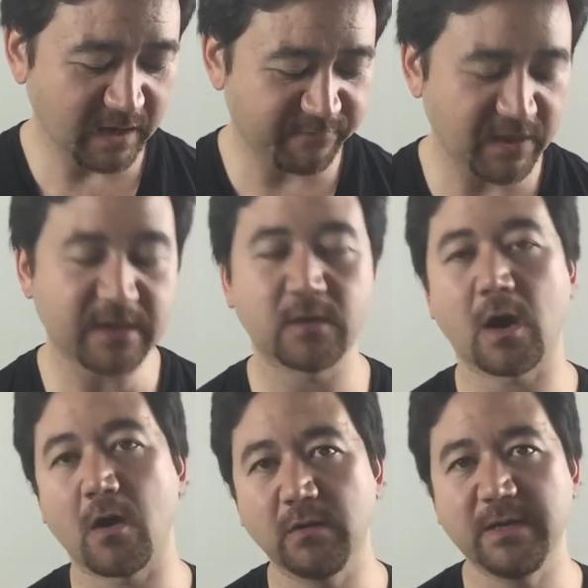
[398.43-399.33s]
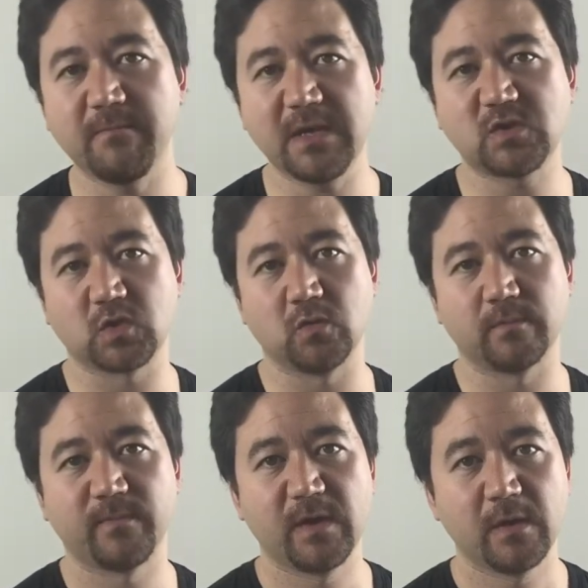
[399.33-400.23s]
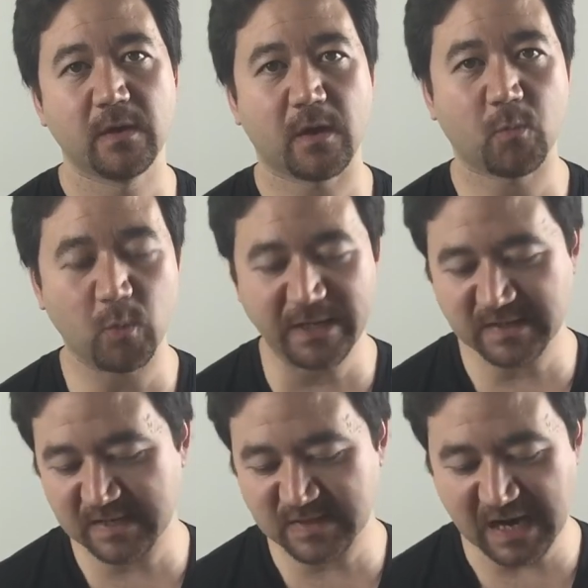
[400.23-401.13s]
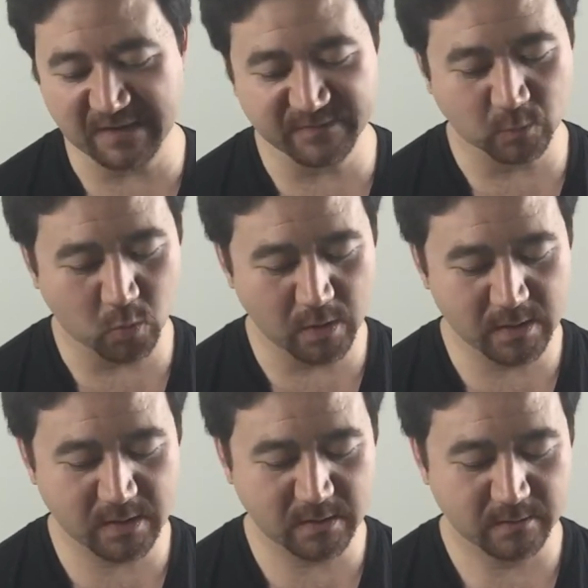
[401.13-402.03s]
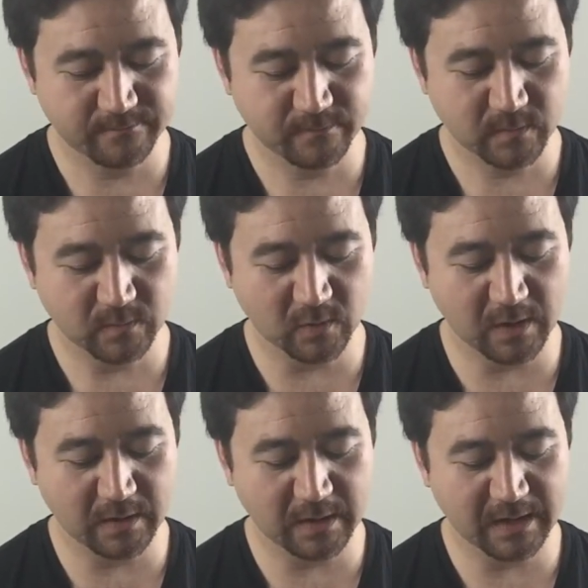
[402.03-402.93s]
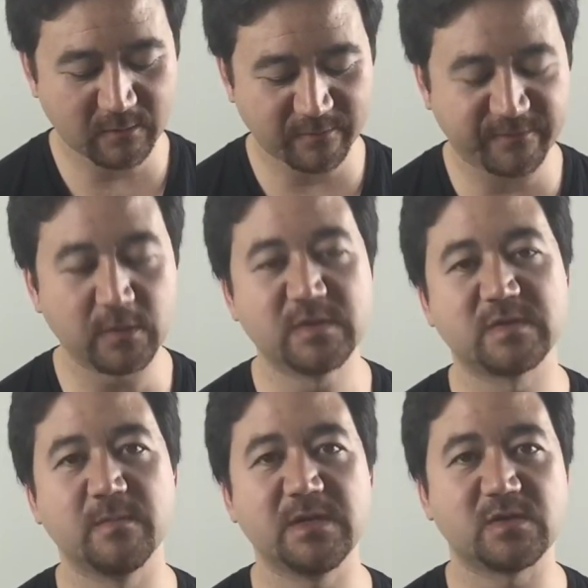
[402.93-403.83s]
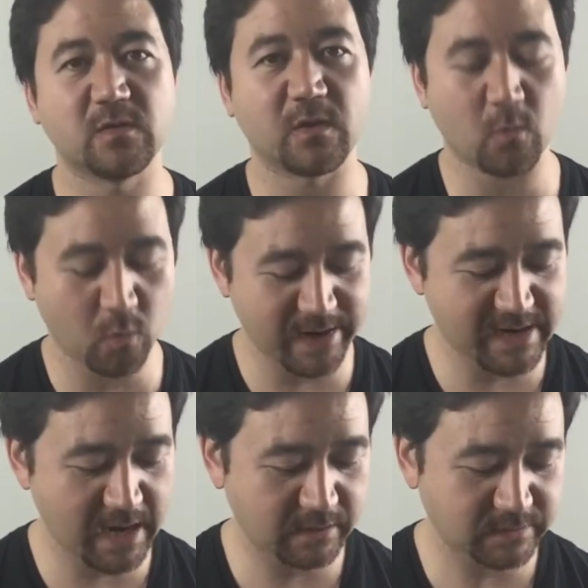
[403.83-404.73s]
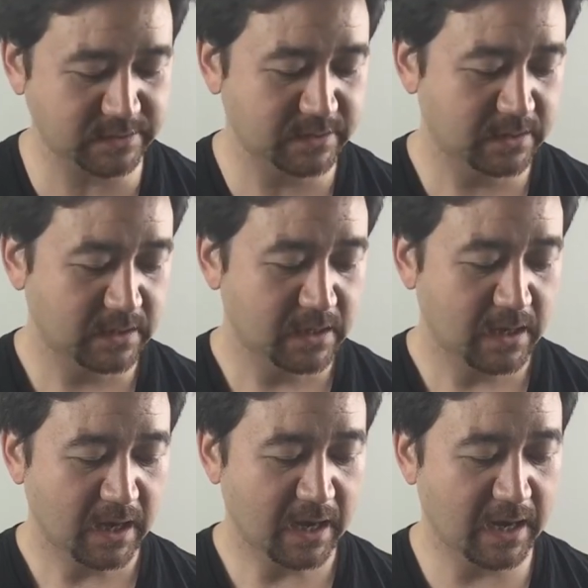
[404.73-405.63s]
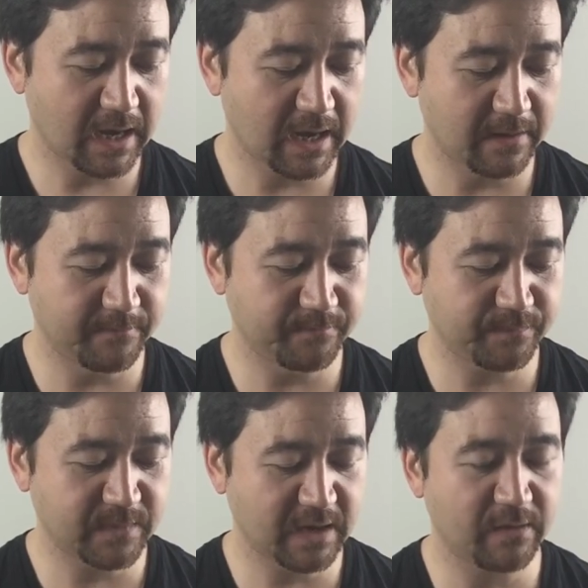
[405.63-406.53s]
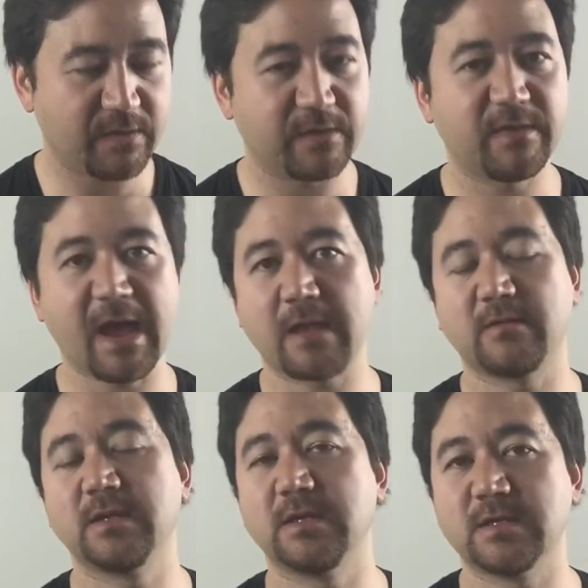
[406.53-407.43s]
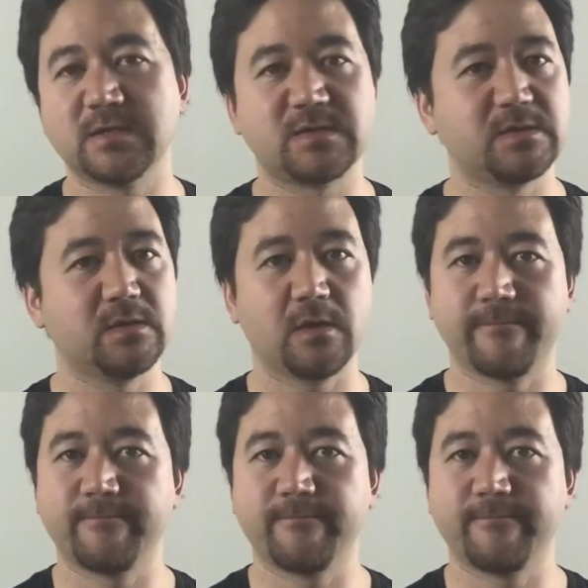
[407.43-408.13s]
if they can only meet you on weekdays after work, right, and refuse to meet you on a weekend, then that is